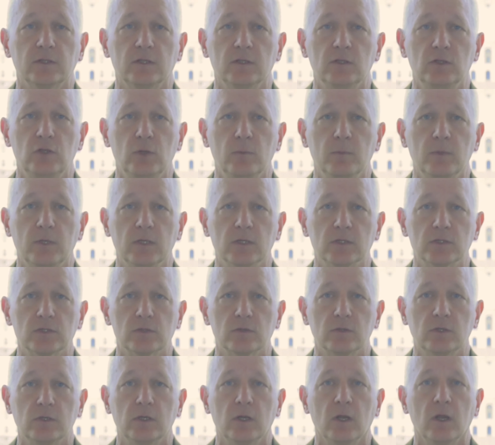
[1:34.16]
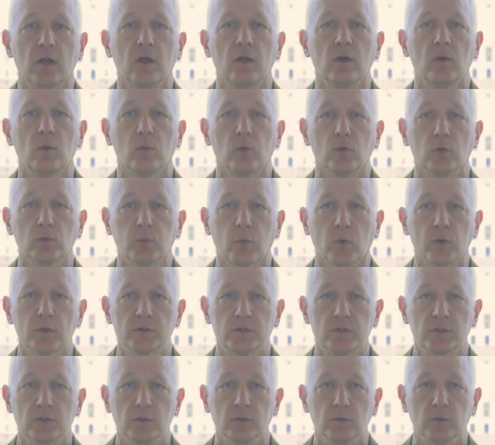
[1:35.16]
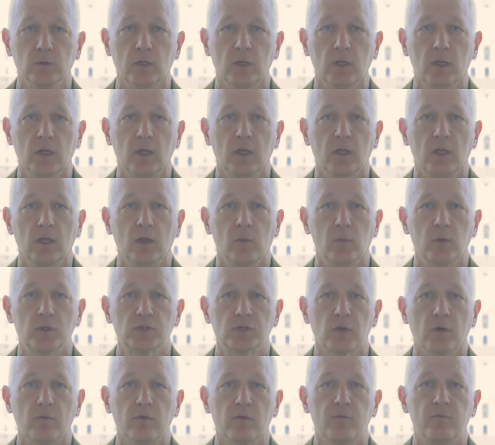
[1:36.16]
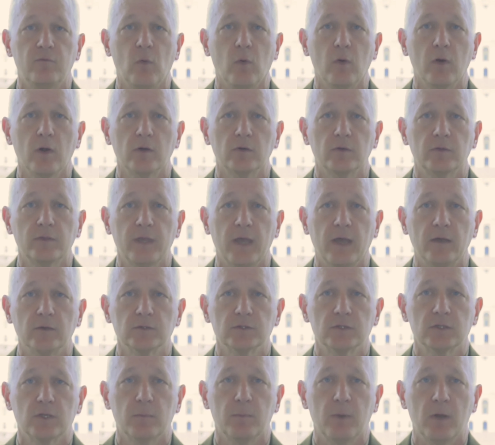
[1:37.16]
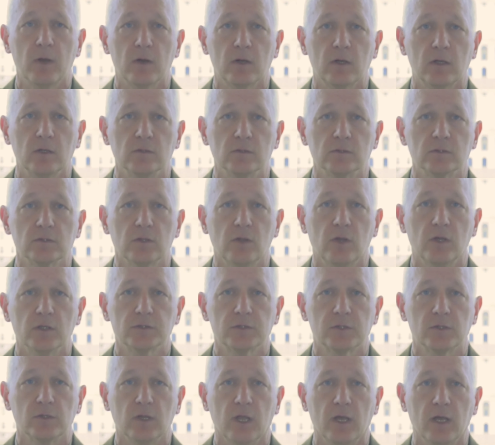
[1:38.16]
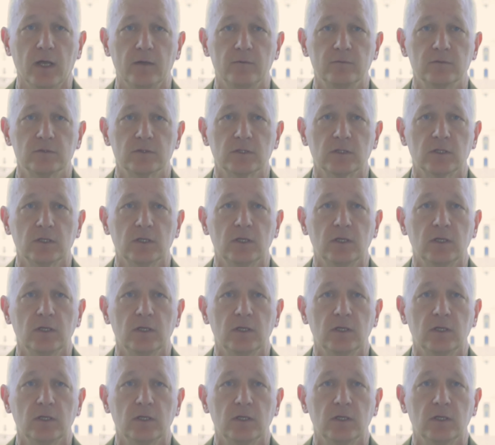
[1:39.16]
in human history, World War II, in which over 400,000 Americans lost their lives.